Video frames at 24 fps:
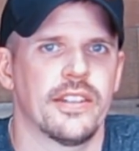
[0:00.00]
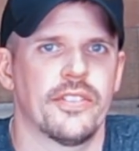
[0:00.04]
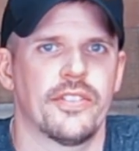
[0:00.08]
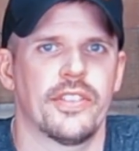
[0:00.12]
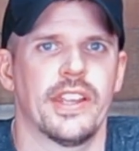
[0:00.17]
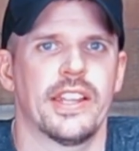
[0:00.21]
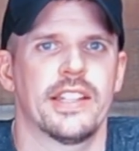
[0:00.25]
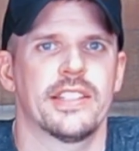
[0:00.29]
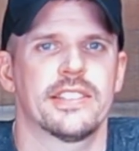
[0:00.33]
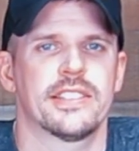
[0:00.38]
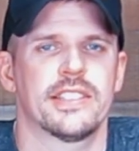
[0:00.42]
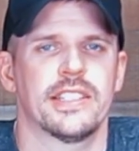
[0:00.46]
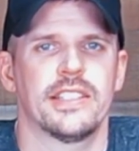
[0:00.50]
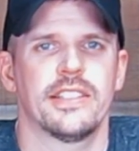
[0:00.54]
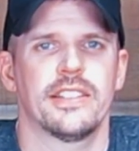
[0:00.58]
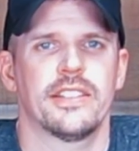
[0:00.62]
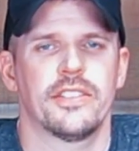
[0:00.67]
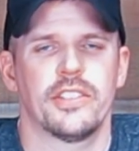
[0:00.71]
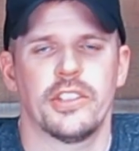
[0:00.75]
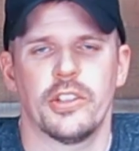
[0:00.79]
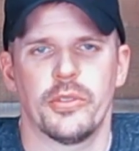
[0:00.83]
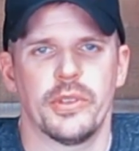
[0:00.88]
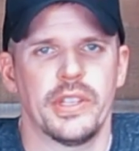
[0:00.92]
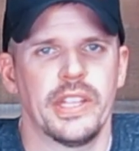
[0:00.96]
If that's
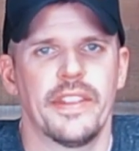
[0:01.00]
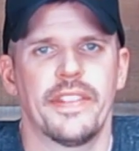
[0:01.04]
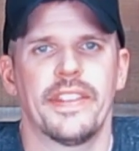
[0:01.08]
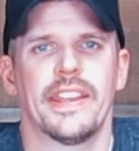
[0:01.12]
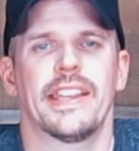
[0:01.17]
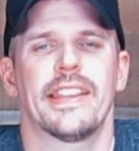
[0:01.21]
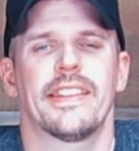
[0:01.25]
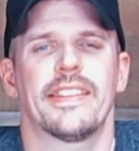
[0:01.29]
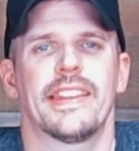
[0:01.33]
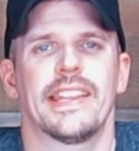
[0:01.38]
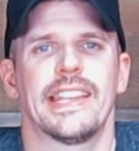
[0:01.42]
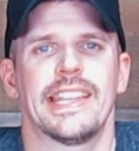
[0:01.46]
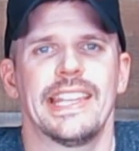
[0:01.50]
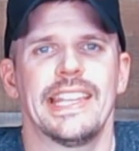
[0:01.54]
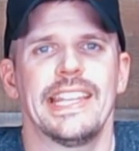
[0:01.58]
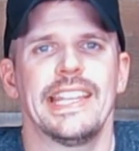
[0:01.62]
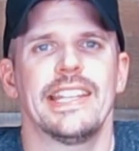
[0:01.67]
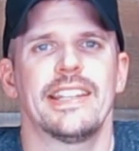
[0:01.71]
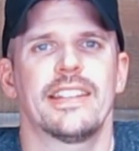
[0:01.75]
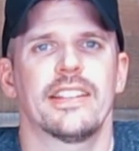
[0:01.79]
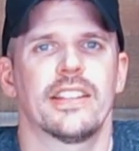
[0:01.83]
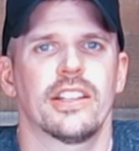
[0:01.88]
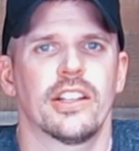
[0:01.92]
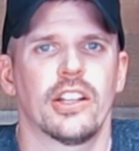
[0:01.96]
anything the
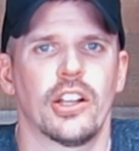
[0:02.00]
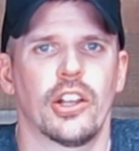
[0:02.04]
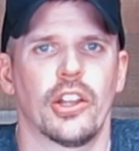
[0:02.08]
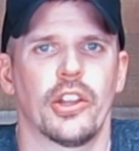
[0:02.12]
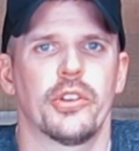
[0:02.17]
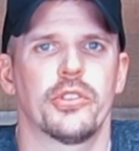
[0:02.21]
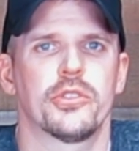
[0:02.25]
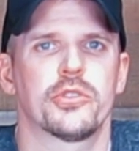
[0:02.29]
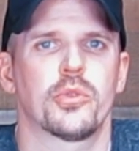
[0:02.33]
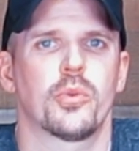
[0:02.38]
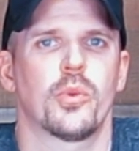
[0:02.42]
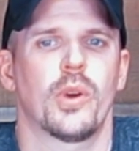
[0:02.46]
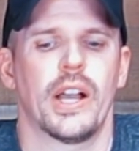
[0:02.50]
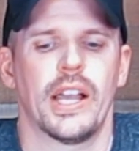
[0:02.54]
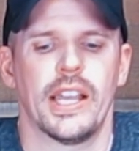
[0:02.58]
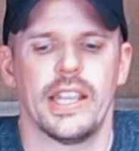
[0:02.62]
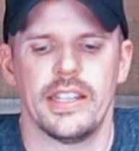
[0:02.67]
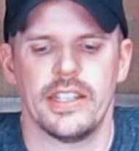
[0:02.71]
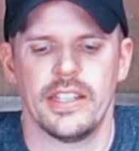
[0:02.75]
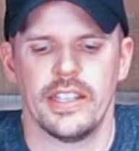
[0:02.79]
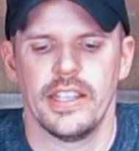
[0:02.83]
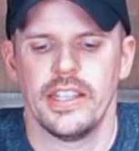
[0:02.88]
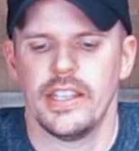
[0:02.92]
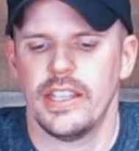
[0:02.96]
heat glows
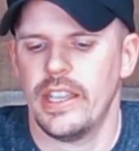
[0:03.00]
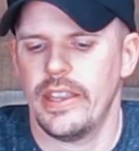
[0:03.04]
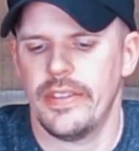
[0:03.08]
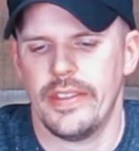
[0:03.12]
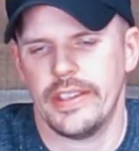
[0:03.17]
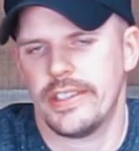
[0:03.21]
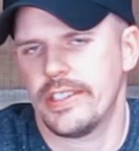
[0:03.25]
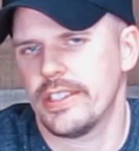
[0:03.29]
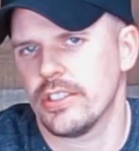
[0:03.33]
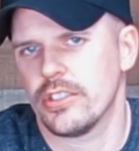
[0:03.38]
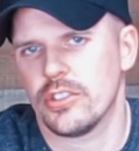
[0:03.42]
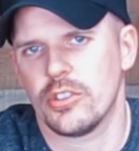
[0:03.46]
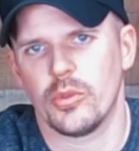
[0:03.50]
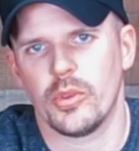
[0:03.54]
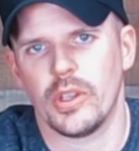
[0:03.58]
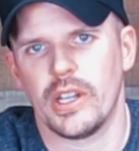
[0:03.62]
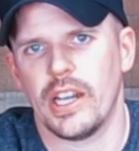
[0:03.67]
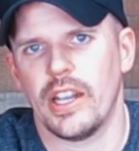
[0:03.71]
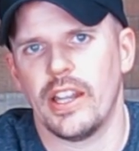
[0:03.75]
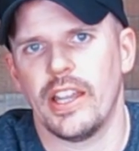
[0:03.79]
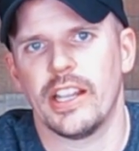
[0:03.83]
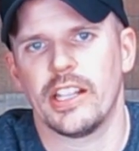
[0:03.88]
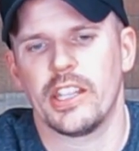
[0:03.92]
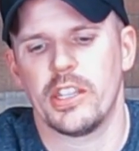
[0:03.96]
white, and that's just the one
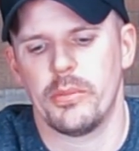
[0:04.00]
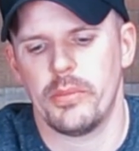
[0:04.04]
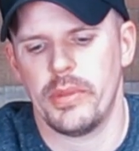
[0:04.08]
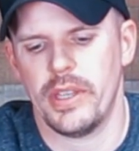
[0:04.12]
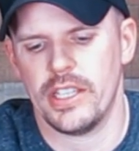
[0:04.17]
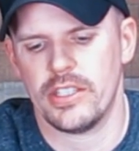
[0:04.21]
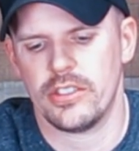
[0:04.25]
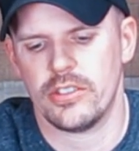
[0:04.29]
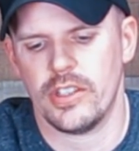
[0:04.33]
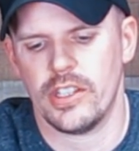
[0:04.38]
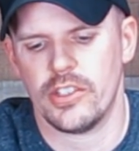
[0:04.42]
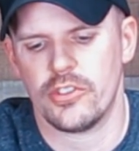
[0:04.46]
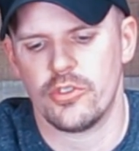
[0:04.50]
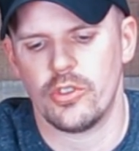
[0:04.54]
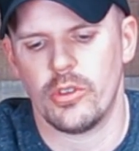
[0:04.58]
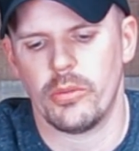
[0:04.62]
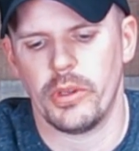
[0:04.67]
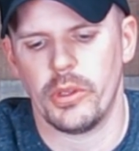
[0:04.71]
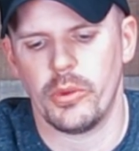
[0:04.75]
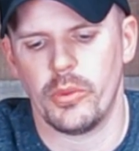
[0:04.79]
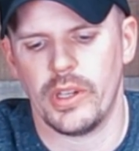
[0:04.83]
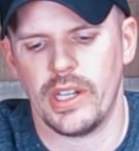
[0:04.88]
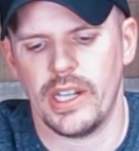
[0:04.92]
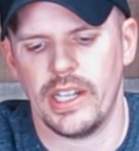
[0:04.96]
I like the best. So that's
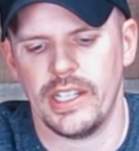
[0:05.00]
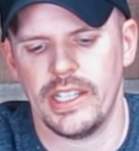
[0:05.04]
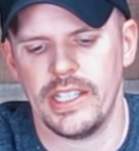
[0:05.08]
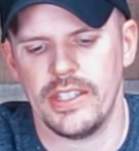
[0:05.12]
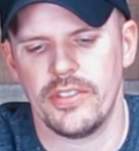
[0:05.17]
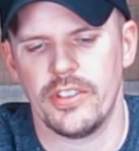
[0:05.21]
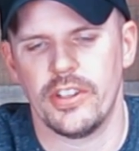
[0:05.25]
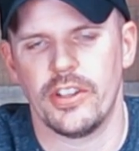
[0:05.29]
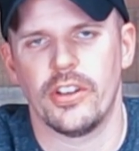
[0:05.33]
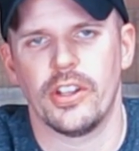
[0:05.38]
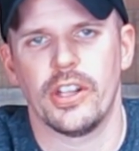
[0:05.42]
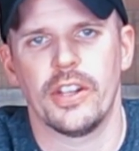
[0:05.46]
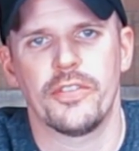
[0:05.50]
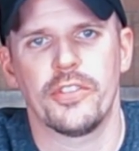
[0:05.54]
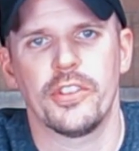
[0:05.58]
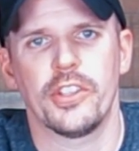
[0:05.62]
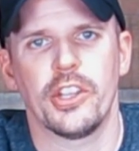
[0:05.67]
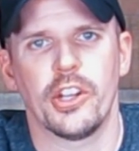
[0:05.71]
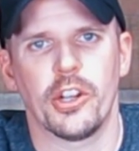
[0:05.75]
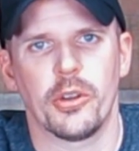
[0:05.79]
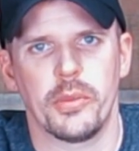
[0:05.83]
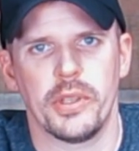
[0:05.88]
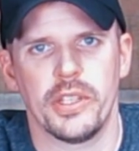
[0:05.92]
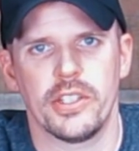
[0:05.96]
normally what I leave it on. If you
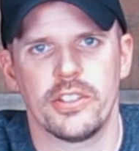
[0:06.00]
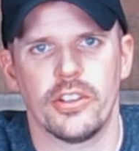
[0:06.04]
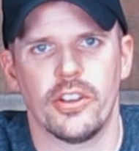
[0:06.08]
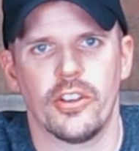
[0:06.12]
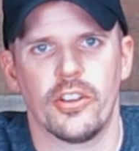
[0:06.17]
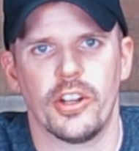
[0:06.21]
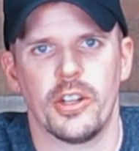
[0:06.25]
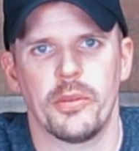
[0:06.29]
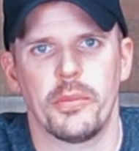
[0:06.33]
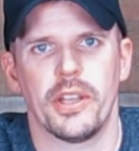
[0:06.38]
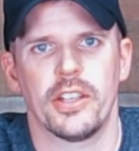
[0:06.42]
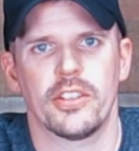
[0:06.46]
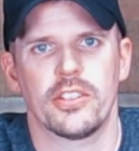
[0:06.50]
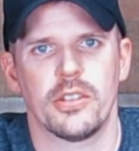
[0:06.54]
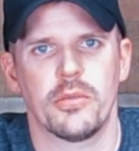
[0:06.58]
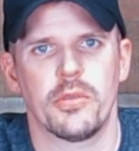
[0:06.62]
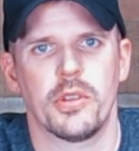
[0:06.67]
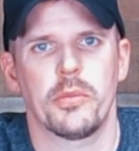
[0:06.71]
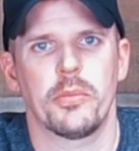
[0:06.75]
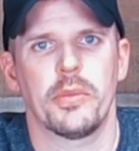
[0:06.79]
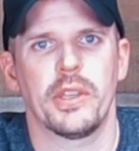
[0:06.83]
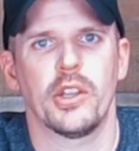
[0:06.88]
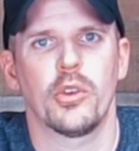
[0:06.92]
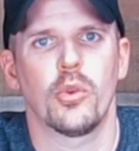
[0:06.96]
hear me talking about
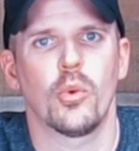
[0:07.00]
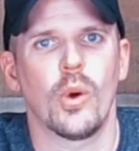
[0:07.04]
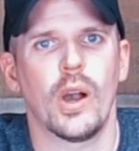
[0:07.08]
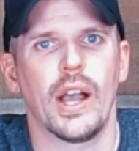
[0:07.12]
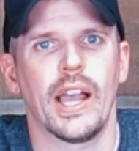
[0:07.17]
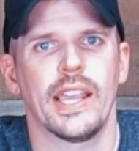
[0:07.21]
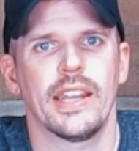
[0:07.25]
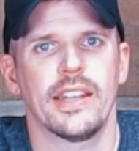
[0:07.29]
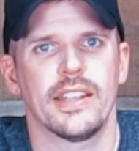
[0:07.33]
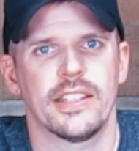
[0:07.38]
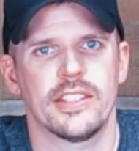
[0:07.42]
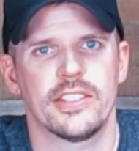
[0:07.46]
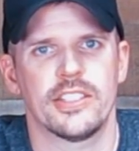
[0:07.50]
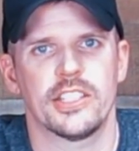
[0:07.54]
something being white, it's